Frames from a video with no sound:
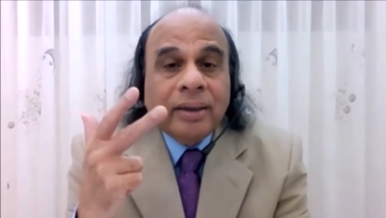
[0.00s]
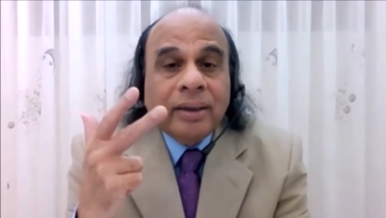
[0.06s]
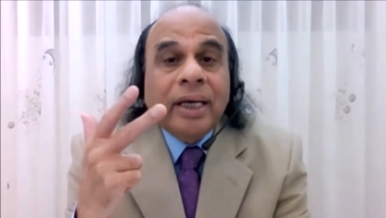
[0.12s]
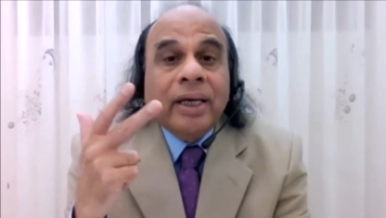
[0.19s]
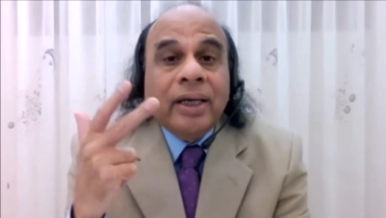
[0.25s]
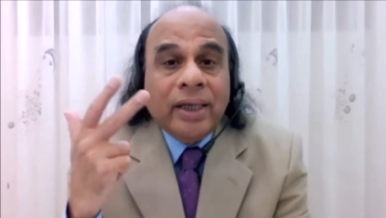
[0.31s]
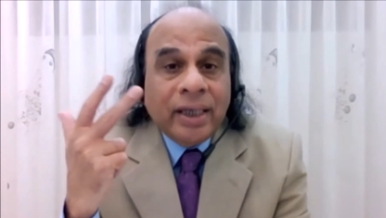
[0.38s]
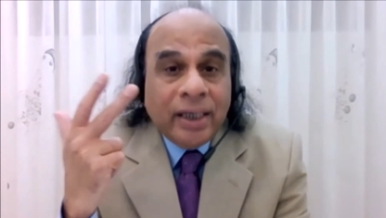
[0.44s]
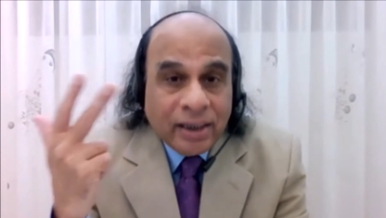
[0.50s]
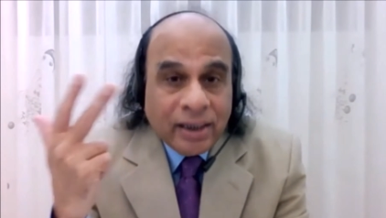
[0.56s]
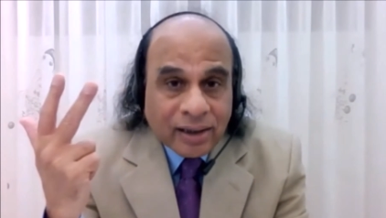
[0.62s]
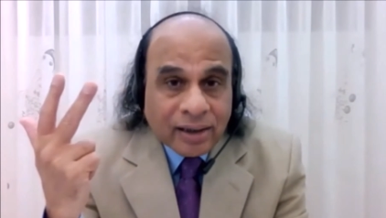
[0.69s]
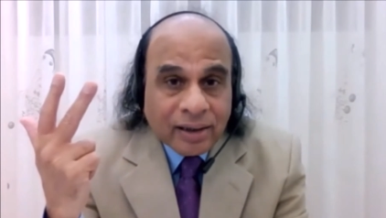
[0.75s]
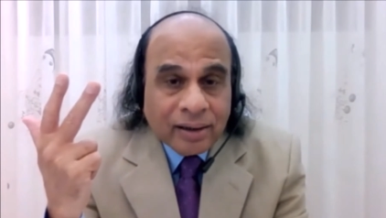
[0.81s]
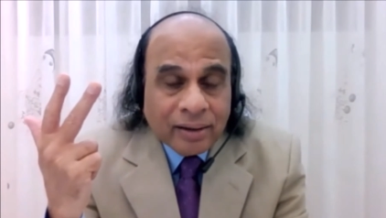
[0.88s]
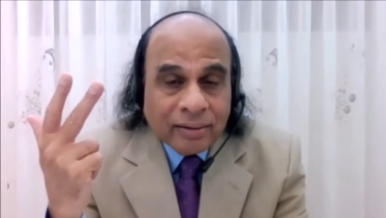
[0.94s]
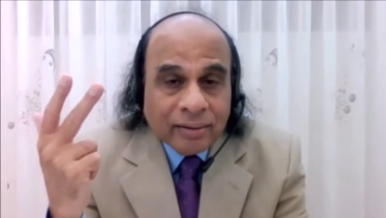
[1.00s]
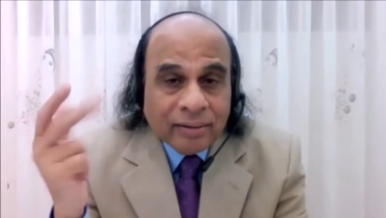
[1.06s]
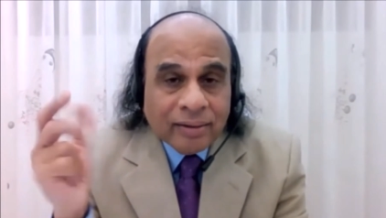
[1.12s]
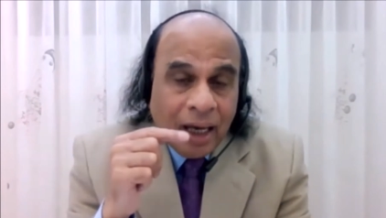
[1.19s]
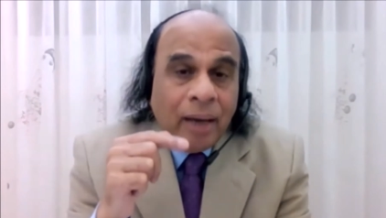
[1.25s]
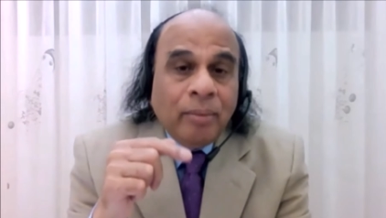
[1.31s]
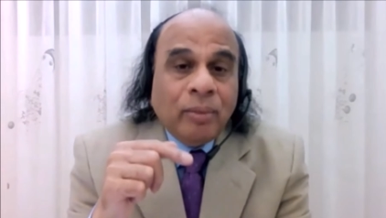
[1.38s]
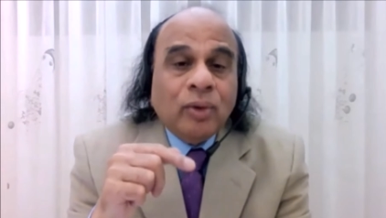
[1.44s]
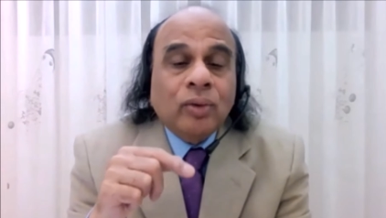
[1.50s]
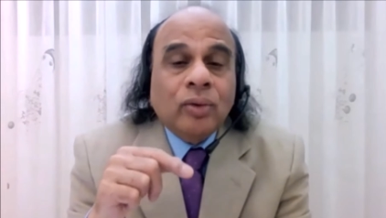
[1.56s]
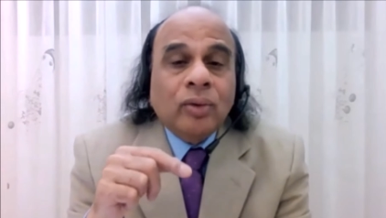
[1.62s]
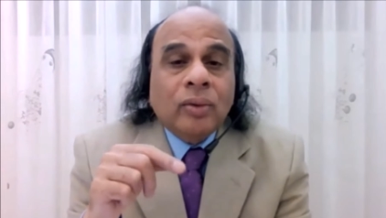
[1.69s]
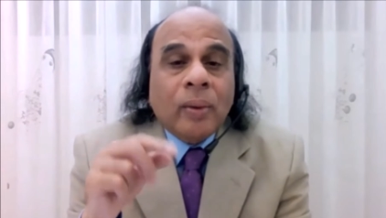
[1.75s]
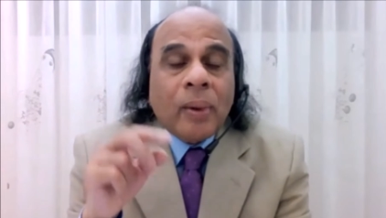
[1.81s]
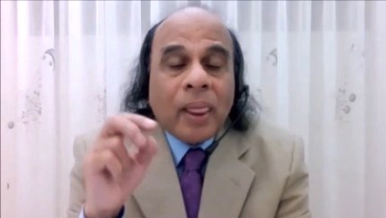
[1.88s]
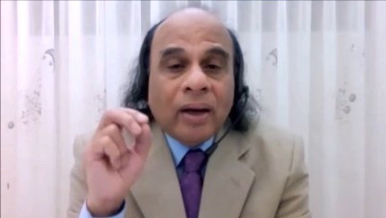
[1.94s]
the east came
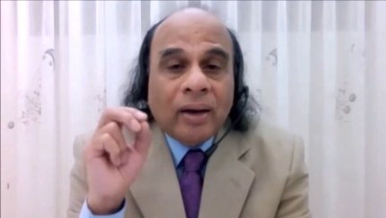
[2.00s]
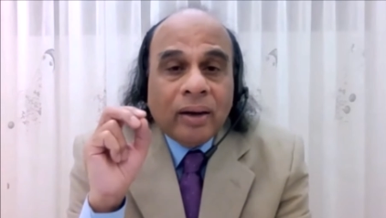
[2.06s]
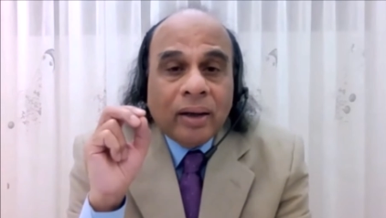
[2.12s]
to